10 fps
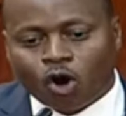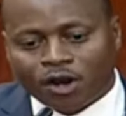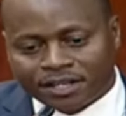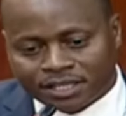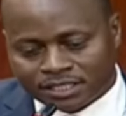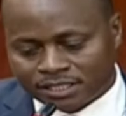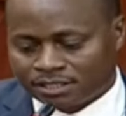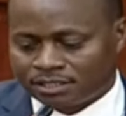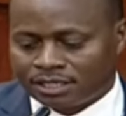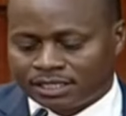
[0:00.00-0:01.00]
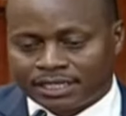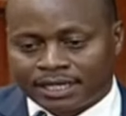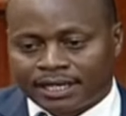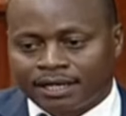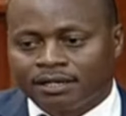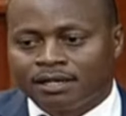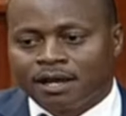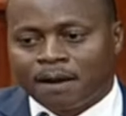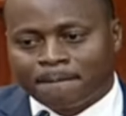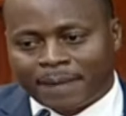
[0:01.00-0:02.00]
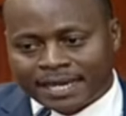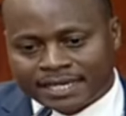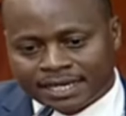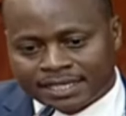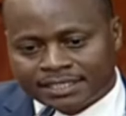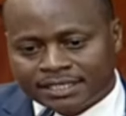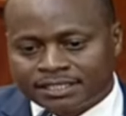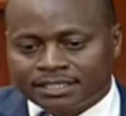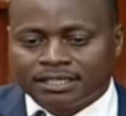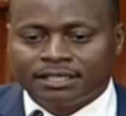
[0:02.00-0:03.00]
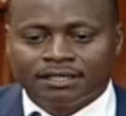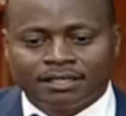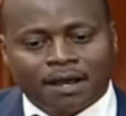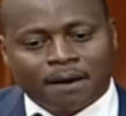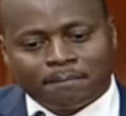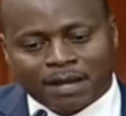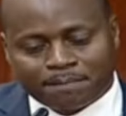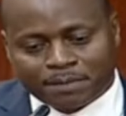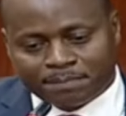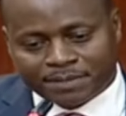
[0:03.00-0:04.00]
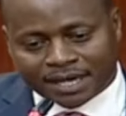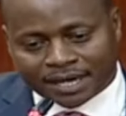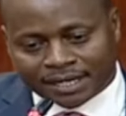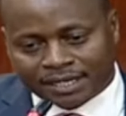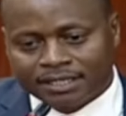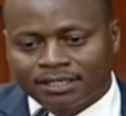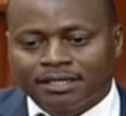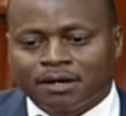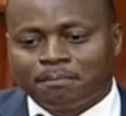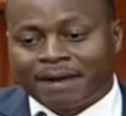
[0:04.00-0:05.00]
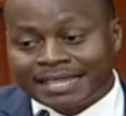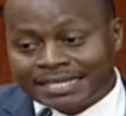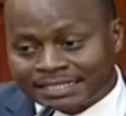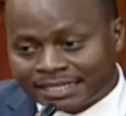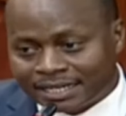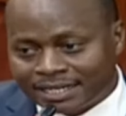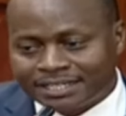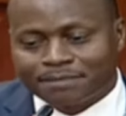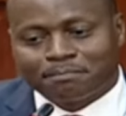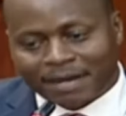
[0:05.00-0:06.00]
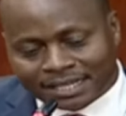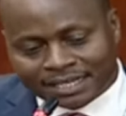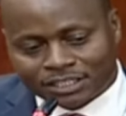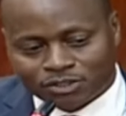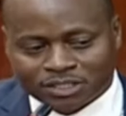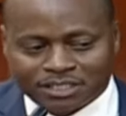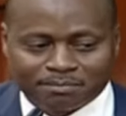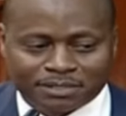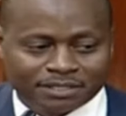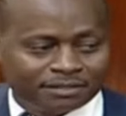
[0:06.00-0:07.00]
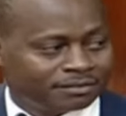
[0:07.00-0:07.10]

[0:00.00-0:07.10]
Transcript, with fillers: on this tender. So you participated, EACC, excuse me? By PPRA, by the Senate, by the National Assembly.